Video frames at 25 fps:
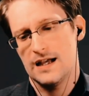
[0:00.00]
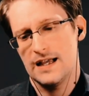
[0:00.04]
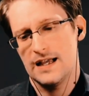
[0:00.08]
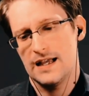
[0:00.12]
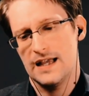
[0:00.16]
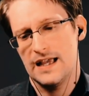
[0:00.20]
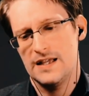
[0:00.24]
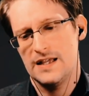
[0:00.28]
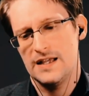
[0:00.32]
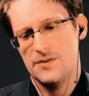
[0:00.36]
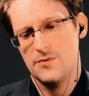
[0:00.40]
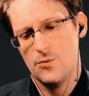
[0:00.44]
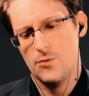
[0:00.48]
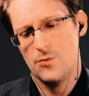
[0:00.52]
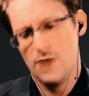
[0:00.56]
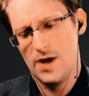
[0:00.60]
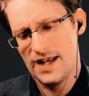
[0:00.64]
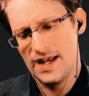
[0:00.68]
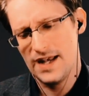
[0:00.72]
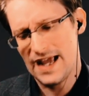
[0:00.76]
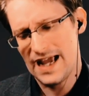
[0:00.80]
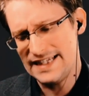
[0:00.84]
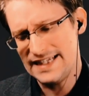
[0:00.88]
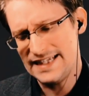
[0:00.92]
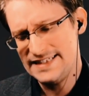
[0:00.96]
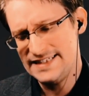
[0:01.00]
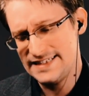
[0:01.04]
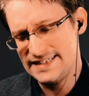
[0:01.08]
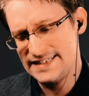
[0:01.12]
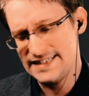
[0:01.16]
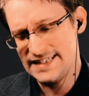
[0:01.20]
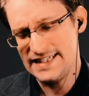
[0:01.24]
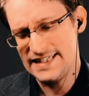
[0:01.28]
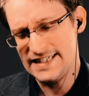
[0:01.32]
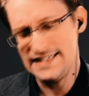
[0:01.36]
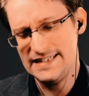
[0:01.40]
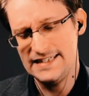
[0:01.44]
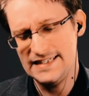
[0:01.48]
Uh, and when I
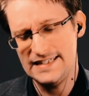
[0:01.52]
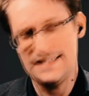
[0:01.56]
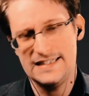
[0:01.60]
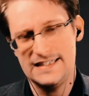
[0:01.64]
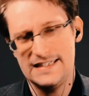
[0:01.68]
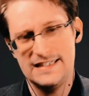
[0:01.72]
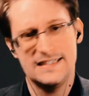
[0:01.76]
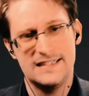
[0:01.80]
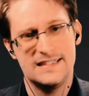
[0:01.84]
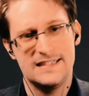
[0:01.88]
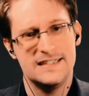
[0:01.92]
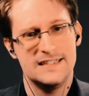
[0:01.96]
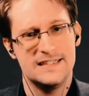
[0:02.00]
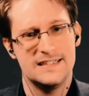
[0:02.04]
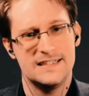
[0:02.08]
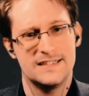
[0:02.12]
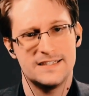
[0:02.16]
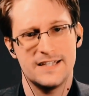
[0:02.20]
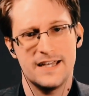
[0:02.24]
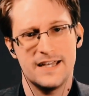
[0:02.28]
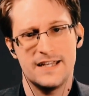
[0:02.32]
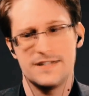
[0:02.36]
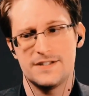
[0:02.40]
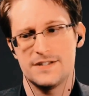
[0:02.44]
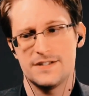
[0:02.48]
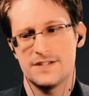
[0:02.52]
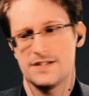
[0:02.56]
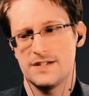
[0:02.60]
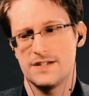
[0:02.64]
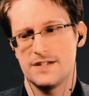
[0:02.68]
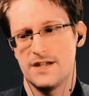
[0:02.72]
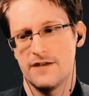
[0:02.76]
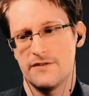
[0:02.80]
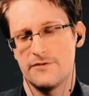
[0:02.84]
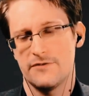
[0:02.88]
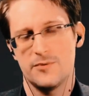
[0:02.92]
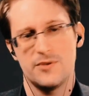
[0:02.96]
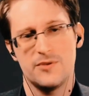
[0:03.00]
see these, these changes
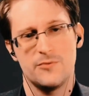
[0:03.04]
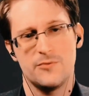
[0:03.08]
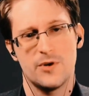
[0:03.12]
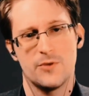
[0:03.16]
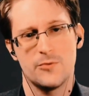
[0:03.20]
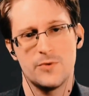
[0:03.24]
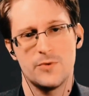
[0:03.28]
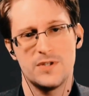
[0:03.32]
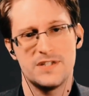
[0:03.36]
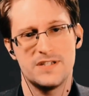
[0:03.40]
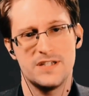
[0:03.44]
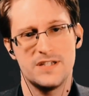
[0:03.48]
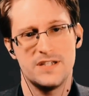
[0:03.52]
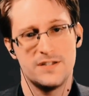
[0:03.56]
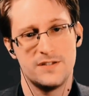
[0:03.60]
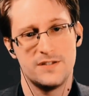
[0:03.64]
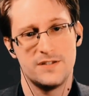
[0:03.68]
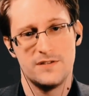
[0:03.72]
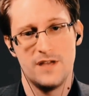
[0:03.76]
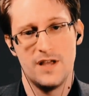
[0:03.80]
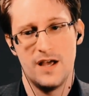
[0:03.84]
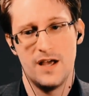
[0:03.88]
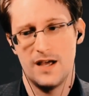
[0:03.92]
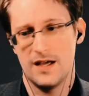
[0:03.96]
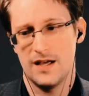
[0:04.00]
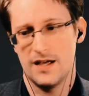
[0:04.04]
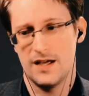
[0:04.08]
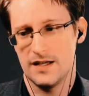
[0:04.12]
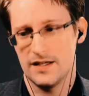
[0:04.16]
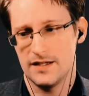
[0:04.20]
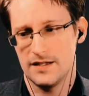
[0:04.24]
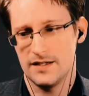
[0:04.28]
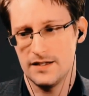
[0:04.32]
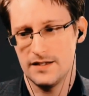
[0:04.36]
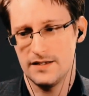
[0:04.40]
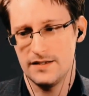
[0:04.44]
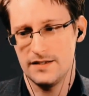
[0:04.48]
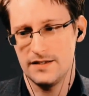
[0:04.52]
in government where we see
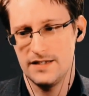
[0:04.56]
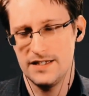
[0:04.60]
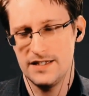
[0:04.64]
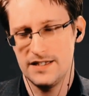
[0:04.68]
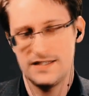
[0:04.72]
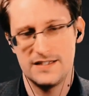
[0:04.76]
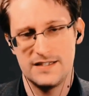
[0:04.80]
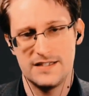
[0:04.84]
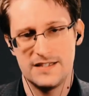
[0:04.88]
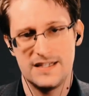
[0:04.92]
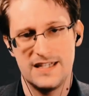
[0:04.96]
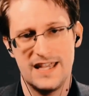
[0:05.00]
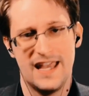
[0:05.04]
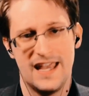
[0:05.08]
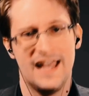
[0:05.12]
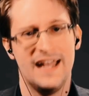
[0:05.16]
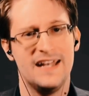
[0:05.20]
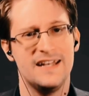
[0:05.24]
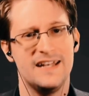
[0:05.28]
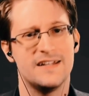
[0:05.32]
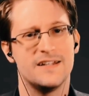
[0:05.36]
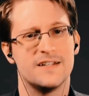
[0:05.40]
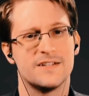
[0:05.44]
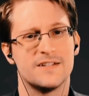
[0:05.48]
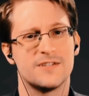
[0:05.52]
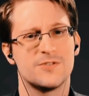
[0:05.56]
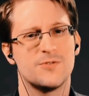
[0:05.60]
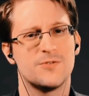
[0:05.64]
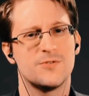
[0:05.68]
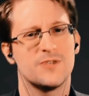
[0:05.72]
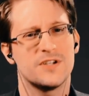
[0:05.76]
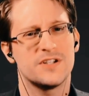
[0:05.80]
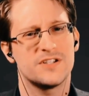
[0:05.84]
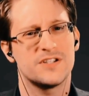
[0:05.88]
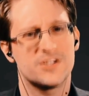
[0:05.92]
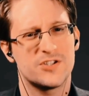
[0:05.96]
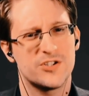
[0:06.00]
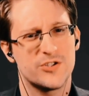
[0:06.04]
uh, these candidates
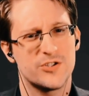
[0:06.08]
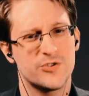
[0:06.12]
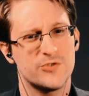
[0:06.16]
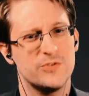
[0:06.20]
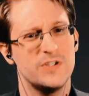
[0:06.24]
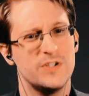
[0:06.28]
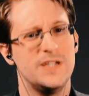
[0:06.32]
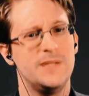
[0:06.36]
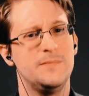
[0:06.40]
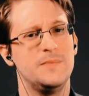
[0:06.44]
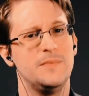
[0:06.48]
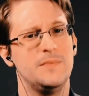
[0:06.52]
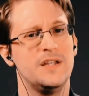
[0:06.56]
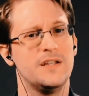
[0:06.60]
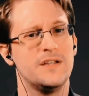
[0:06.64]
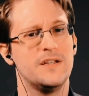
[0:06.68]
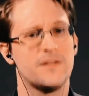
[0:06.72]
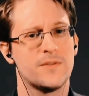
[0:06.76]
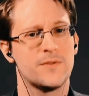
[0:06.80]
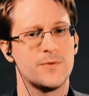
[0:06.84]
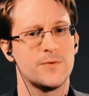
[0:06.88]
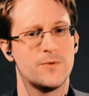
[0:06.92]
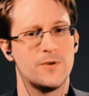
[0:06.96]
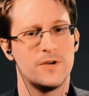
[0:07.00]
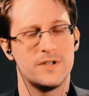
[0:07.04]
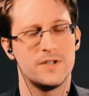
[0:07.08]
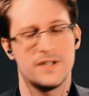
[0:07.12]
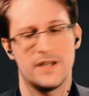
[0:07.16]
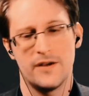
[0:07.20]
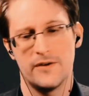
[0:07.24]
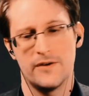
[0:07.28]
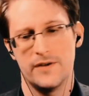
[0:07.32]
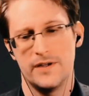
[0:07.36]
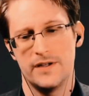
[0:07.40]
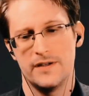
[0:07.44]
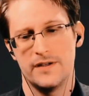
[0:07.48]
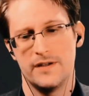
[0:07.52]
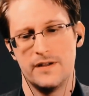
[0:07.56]
who are extremely
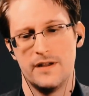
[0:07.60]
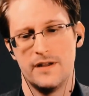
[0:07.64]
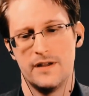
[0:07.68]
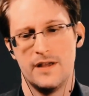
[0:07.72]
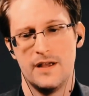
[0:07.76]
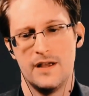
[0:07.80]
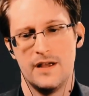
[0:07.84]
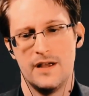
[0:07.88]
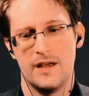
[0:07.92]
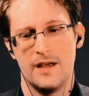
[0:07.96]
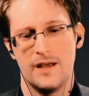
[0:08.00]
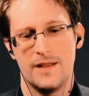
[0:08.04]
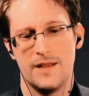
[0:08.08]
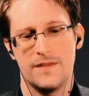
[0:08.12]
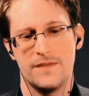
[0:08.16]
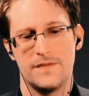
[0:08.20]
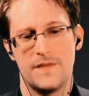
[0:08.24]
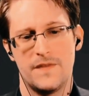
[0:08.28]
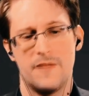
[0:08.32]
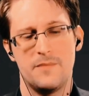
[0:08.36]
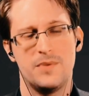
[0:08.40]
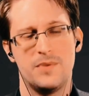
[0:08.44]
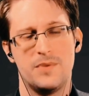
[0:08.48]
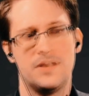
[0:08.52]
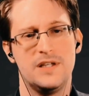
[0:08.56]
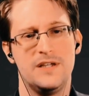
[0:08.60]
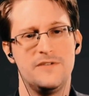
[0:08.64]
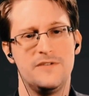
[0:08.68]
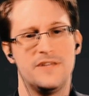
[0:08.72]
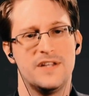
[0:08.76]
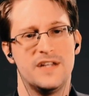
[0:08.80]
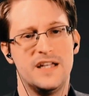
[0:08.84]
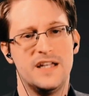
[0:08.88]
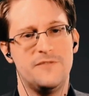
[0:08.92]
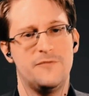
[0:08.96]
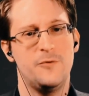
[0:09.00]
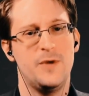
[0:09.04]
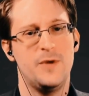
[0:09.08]
authoritarian, uh, they
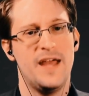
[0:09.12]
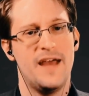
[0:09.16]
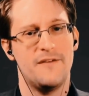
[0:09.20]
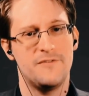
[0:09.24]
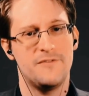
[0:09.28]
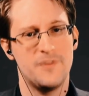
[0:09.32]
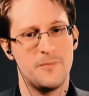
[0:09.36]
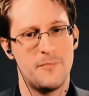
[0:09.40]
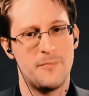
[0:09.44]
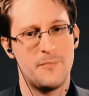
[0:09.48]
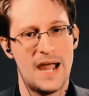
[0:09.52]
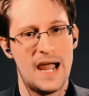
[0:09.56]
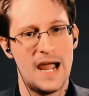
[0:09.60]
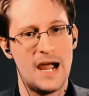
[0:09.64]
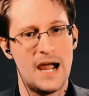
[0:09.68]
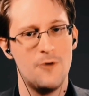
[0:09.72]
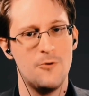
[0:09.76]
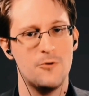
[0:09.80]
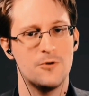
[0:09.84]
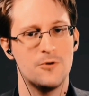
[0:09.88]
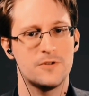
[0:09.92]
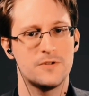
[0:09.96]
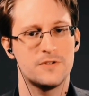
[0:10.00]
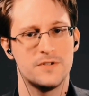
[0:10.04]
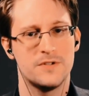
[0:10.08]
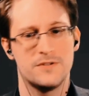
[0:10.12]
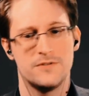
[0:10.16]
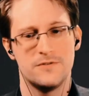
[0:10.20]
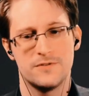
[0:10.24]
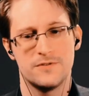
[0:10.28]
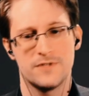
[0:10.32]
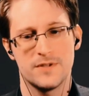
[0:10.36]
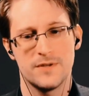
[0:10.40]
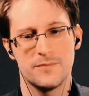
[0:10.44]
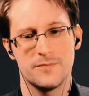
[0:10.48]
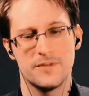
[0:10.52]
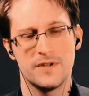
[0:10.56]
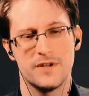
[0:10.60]
believe that if we have the power to
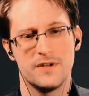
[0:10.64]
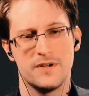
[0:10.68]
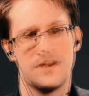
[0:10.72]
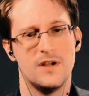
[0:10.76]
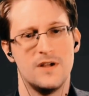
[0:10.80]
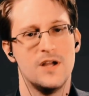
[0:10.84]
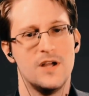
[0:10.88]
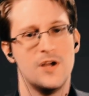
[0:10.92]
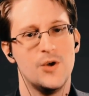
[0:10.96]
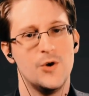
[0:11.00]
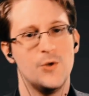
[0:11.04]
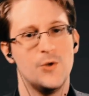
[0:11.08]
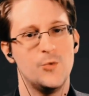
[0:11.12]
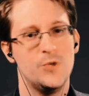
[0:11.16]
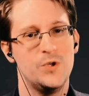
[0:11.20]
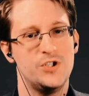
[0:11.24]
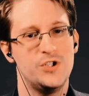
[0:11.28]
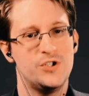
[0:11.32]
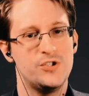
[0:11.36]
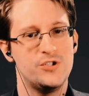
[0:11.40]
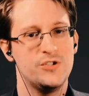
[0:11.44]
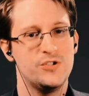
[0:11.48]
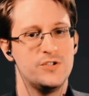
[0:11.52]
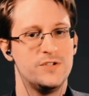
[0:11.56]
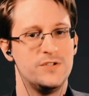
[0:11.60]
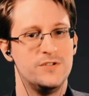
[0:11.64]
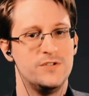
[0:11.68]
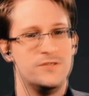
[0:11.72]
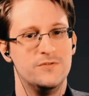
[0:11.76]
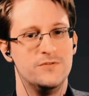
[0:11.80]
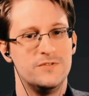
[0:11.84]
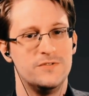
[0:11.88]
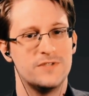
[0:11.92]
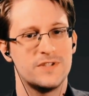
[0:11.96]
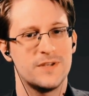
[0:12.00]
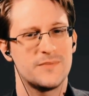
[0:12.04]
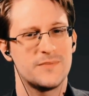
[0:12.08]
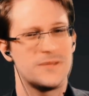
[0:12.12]
do something, we should
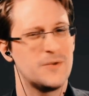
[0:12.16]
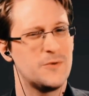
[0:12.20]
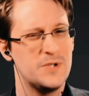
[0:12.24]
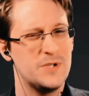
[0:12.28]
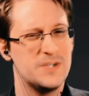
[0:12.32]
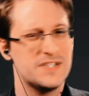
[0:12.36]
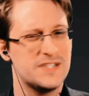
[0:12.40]
do something.